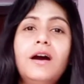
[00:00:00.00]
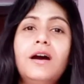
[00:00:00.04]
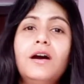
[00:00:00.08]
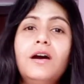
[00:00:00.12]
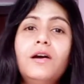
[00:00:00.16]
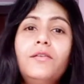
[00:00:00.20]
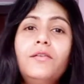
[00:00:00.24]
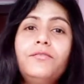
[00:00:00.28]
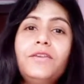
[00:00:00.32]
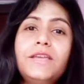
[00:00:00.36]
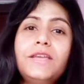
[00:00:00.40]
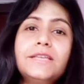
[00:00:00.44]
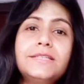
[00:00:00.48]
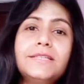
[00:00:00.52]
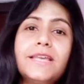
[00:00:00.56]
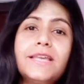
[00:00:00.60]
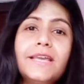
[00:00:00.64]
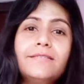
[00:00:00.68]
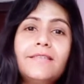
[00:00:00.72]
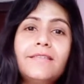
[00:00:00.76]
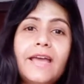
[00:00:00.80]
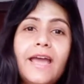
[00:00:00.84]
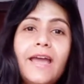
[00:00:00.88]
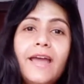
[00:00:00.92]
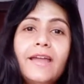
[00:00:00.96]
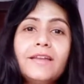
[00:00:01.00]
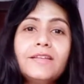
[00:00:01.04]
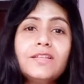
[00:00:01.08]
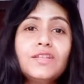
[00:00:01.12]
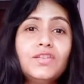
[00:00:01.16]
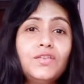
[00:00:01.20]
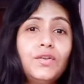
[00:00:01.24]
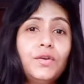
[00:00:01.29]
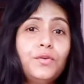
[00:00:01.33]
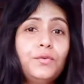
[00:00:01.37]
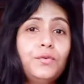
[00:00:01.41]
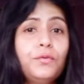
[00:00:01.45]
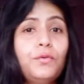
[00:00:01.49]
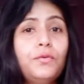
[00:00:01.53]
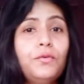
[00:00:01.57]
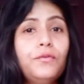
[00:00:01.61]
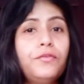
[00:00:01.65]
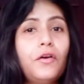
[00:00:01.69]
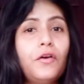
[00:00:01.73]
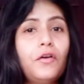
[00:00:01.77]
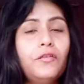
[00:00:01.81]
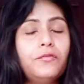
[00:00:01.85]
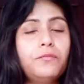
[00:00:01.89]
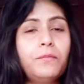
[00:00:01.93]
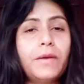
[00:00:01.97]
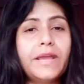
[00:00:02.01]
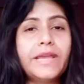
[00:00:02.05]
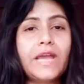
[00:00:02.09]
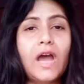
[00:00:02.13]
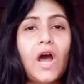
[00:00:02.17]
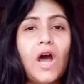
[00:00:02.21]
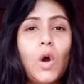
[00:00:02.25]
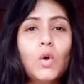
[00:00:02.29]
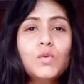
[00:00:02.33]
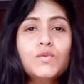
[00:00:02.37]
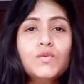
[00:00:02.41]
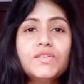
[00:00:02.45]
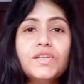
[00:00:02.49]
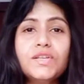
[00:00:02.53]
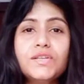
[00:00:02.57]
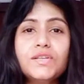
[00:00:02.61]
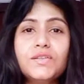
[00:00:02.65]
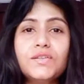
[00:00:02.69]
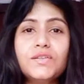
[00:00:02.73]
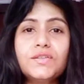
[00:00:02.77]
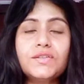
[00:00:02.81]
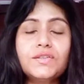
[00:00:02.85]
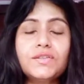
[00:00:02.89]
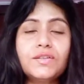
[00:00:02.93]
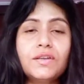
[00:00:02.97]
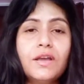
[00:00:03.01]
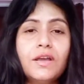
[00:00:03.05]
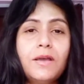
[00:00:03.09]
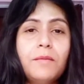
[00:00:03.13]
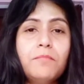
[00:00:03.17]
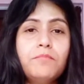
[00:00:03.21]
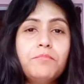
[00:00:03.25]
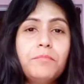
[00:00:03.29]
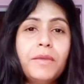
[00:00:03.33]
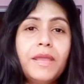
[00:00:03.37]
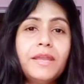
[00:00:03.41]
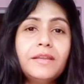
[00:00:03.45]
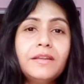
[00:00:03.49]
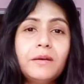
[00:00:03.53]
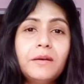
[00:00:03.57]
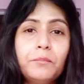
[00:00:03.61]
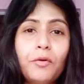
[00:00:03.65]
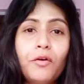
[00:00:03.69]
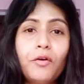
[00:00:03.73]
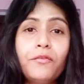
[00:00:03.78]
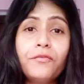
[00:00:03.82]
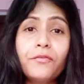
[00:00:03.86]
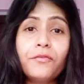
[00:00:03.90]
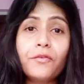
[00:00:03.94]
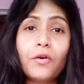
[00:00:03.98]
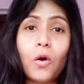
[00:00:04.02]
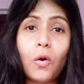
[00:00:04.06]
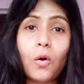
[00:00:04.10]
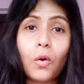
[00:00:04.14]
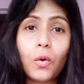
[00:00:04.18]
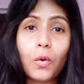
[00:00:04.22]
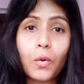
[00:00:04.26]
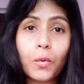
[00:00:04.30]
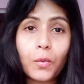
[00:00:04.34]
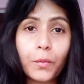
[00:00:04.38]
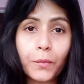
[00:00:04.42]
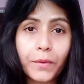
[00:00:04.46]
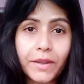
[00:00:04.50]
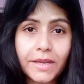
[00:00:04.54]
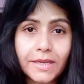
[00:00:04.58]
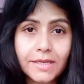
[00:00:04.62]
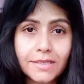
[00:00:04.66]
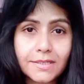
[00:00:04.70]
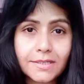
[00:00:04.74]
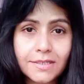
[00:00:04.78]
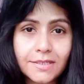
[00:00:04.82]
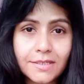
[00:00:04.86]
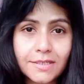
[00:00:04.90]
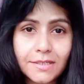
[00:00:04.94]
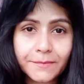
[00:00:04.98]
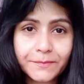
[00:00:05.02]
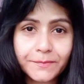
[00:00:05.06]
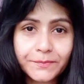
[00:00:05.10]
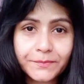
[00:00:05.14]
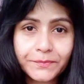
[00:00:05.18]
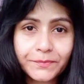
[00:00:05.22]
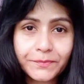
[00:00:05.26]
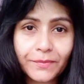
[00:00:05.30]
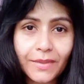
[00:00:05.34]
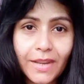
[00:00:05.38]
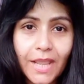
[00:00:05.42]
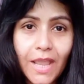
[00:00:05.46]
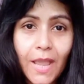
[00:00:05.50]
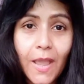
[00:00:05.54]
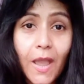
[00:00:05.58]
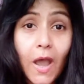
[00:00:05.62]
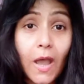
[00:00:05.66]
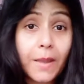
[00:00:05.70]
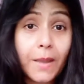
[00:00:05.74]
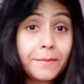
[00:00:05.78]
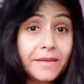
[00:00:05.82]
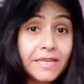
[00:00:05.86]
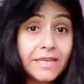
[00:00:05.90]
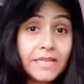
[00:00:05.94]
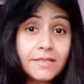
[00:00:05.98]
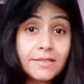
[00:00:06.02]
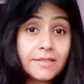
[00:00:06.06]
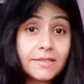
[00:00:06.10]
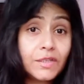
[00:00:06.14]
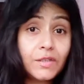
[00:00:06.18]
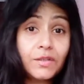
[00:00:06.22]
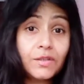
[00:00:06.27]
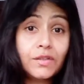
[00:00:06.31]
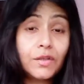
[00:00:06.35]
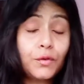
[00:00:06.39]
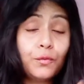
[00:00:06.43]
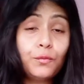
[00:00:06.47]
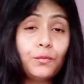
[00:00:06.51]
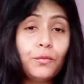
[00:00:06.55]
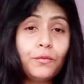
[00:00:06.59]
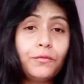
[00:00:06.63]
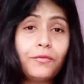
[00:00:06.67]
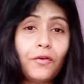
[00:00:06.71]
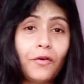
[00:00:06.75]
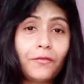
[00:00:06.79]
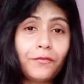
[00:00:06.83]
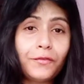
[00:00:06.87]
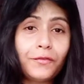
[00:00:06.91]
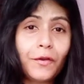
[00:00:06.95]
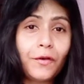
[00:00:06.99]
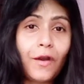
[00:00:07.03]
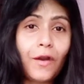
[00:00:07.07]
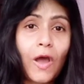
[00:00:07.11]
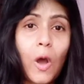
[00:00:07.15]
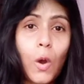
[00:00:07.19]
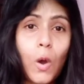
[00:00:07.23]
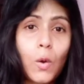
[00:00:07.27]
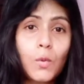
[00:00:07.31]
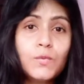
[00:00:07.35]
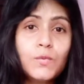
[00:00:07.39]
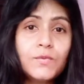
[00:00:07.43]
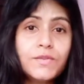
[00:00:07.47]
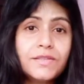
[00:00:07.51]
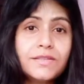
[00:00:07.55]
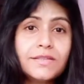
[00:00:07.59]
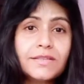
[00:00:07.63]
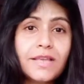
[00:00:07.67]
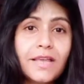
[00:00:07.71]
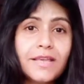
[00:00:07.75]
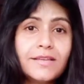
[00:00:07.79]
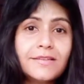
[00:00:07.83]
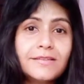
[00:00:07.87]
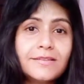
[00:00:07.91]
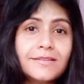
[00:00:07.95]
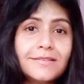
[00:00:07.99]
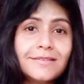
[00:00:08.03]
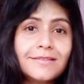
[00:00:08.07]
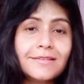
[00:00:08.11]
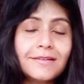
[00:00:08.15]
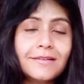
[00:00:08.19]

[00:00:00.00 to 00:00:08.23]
We say that the roof of my house is made up of concrete. Means the roof of your house is